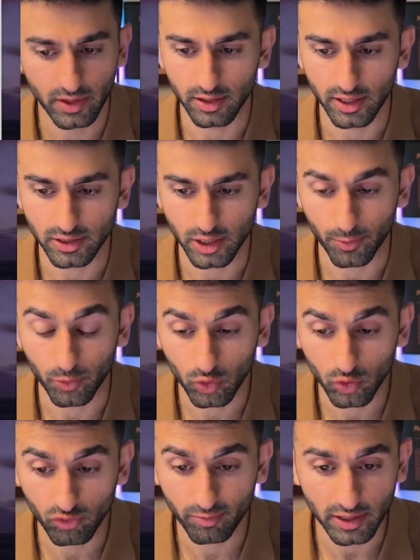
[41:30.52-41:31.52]
this
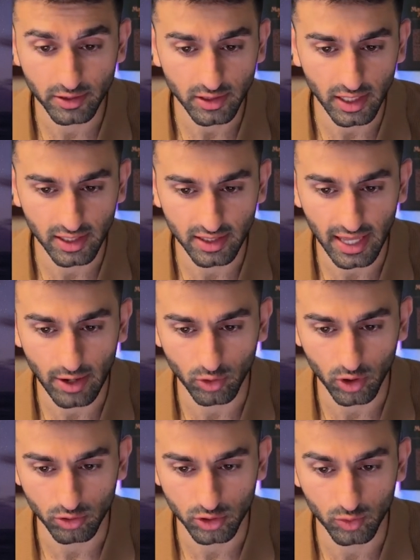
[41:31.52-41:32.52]
approve button, and then that will
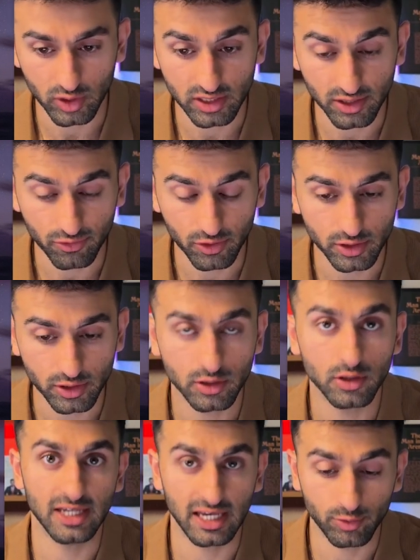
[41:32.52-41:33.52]
go to a
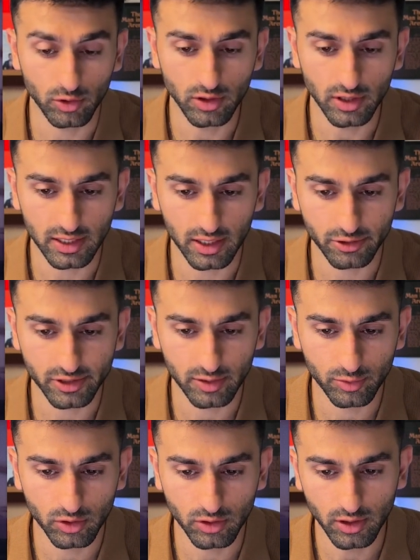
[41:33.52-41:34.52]
different table in
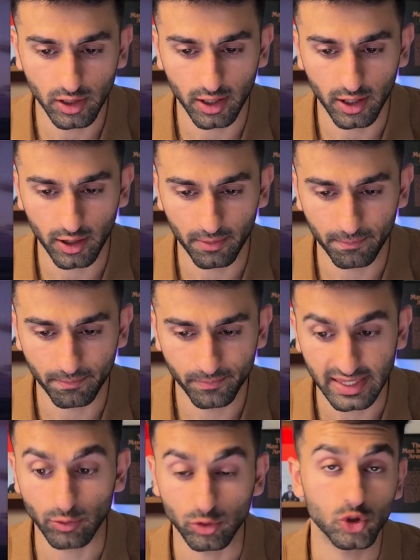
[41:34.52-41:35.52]
Airtable
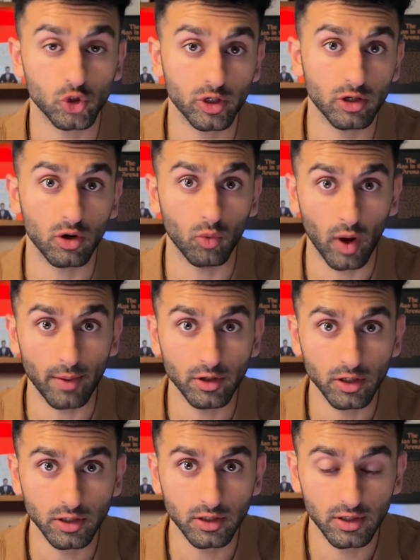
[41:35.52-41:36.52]
that will trigger a
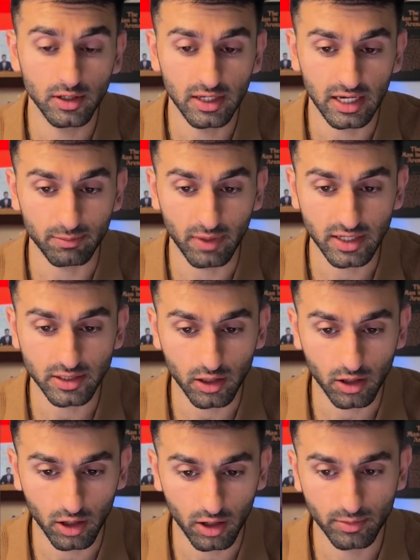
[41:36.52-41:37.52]
webhook in
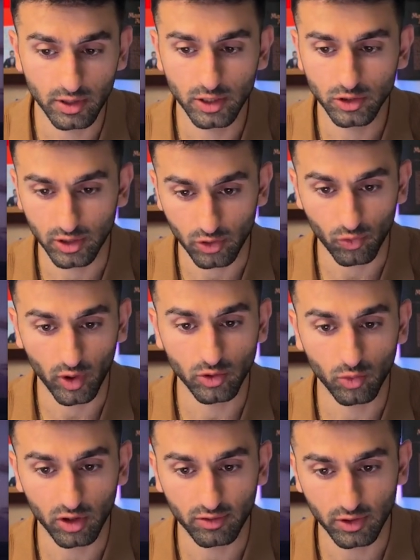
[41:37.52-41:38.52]
make.com to then run
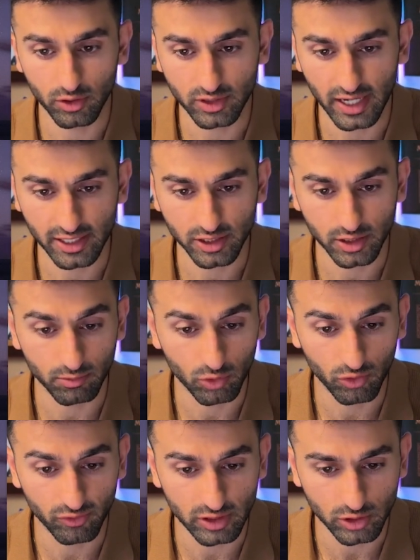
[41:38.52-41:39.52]
the workflow to actually
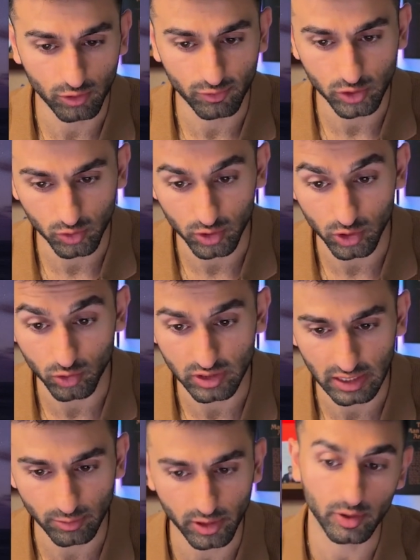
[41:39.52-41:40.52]
move this over to a new
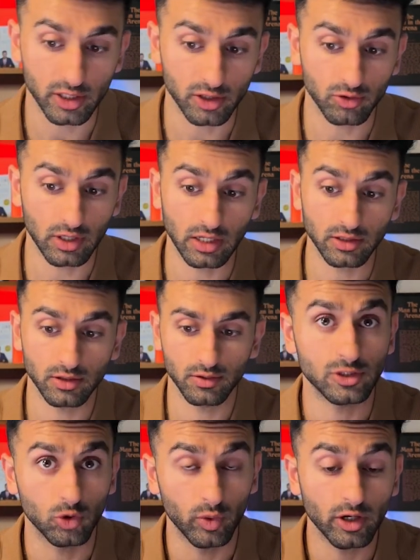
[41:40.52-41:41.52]
table that we're going to create.
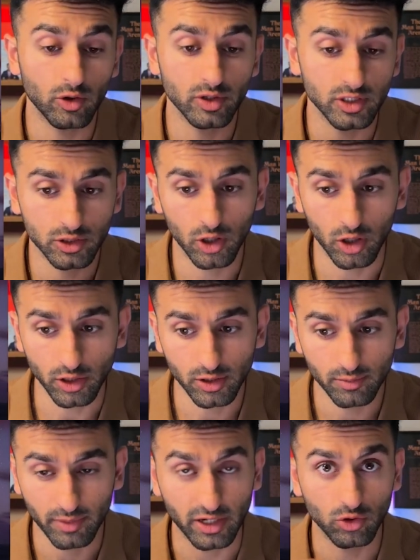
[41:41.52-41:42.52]
And so we're going to
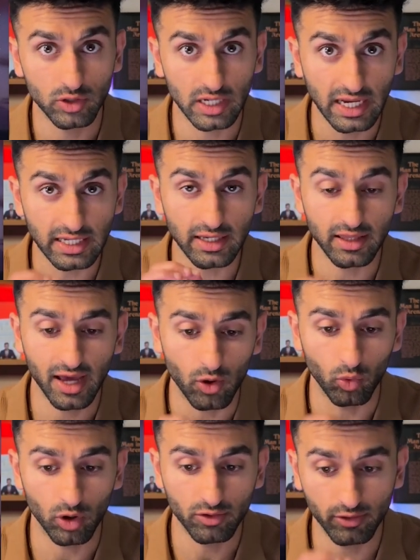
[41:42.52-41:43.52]
start by creating
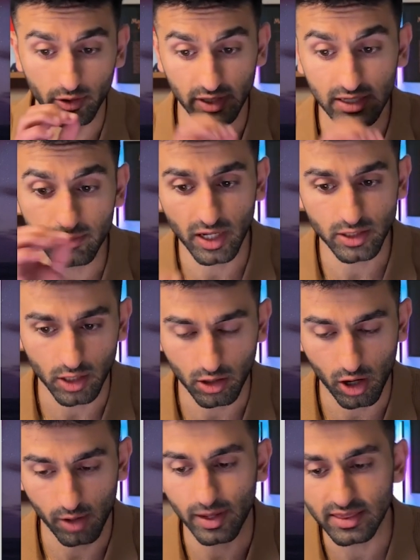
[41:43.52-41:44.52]
that workflow in
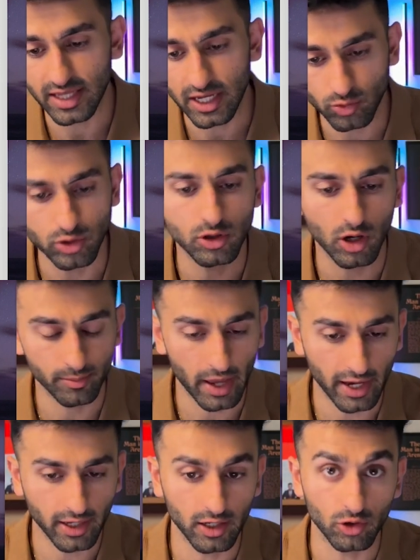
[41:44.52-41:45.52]
make.com, and then we'll come
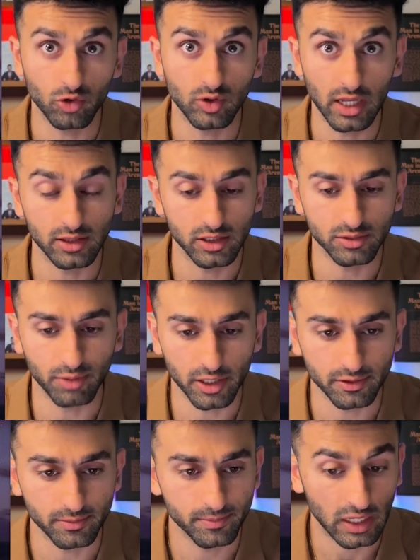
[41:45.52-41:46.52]
back and create this
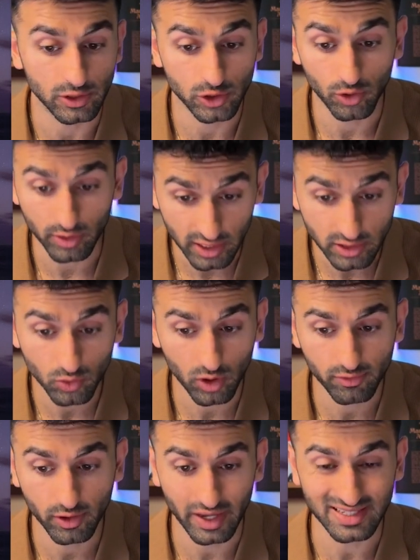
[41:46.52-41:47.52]
button. And so this
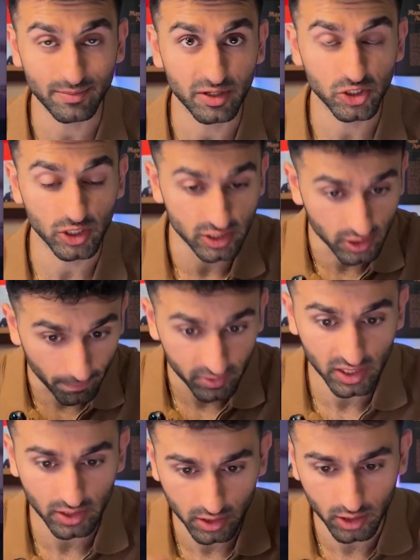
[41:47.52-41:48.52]
workflow, as I mentioned, is
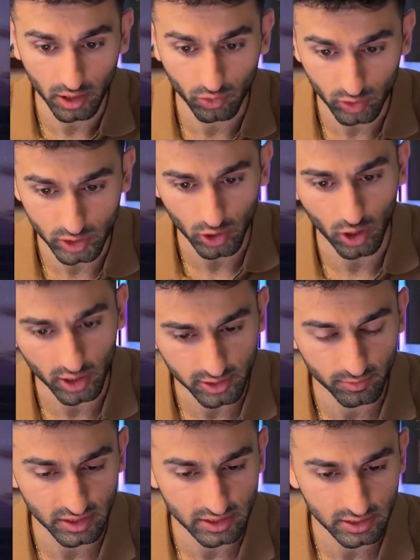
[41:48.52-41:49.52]
completely done, which is
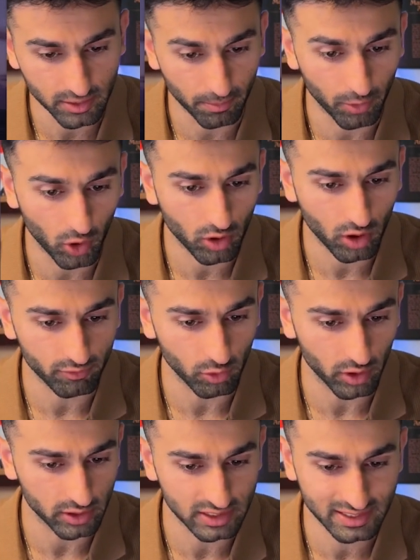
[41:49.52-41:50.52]
awesome. This is the bulk of the
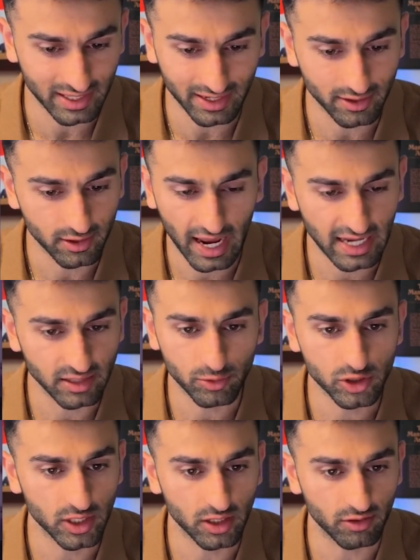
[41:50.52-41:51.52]
work. This is like
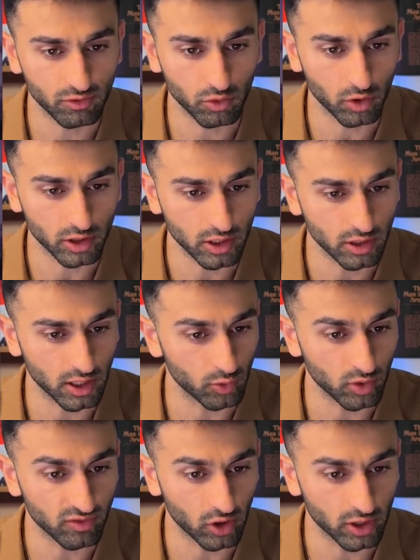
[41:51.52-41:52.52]
80% of the work here,
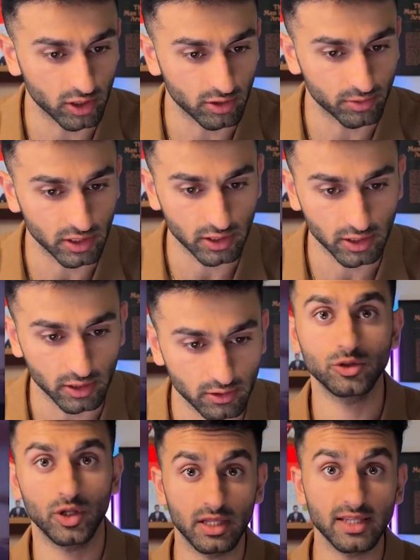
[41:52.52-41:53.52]
and we've already completed it.
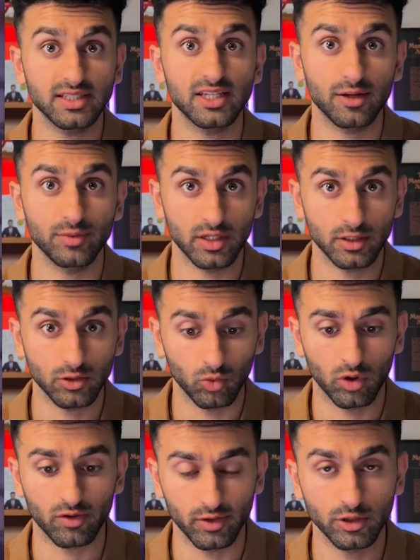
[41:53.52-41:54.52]
So let's set up this
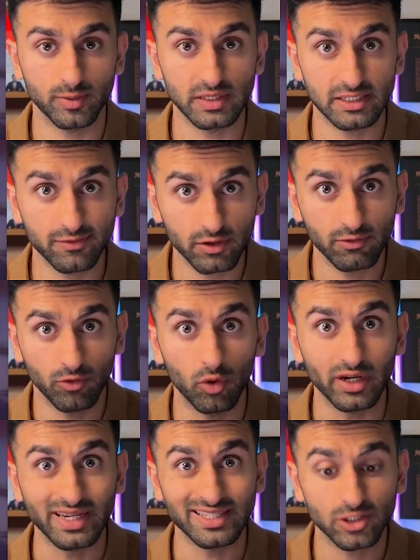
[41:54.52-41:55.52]
workflow specific
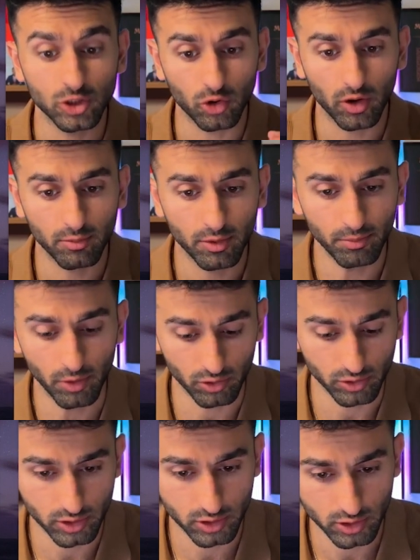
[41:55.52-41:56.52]
for Instagram
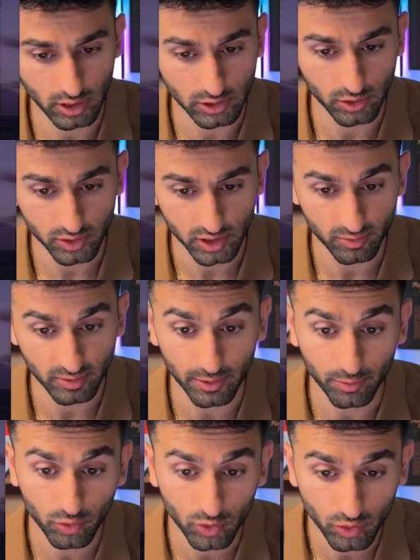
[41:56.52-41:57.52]
posts. And so it's going to be
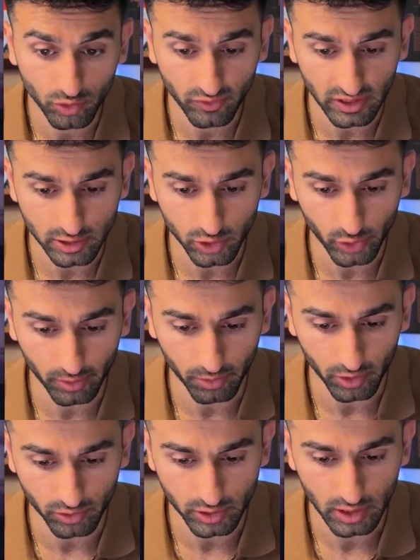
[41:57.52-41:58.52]
approve Instagram
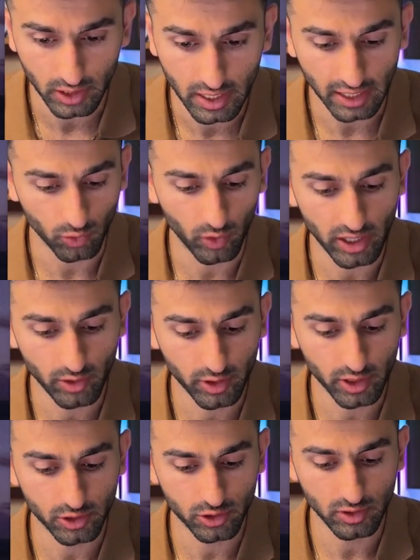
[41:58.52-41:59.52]
post. And the way that we're
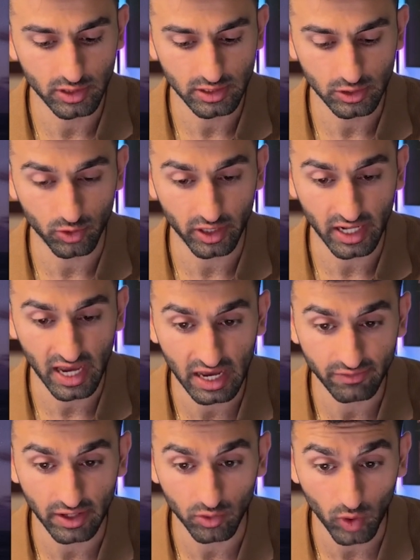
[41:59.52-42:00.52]
going to do this is we're going to
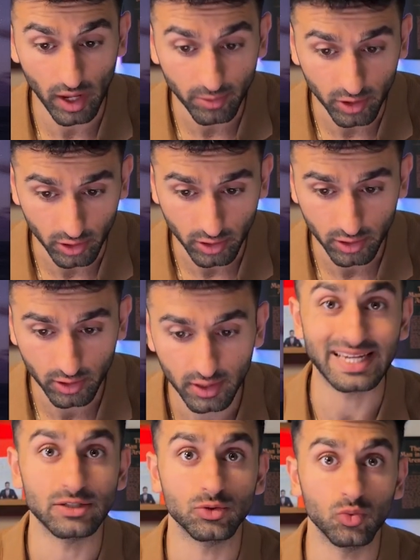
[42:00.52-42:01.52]
have a webhook
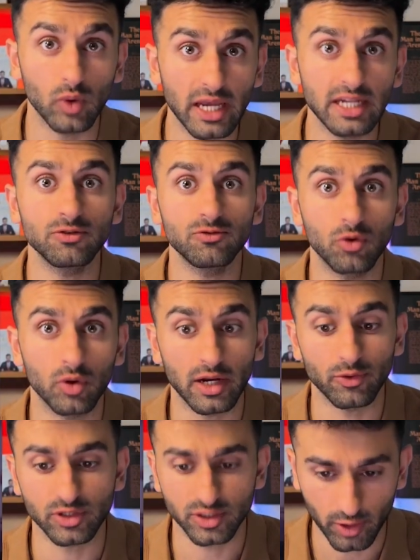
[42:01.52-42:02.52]
that is waiting for
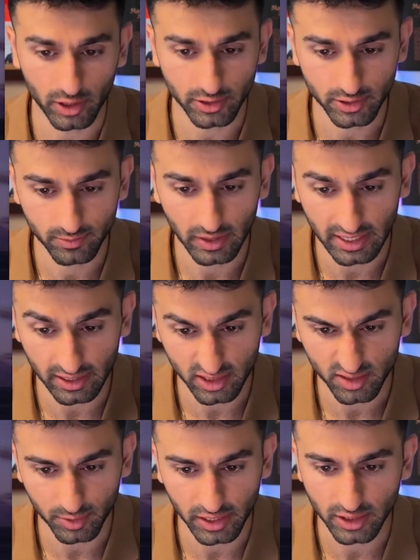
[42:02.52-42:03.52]
a response. And I'll
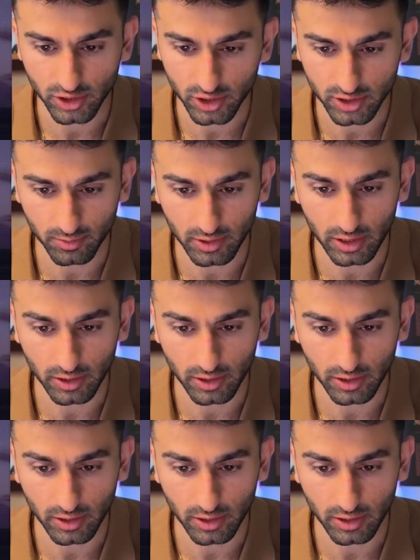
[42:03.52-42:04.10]
explain in just a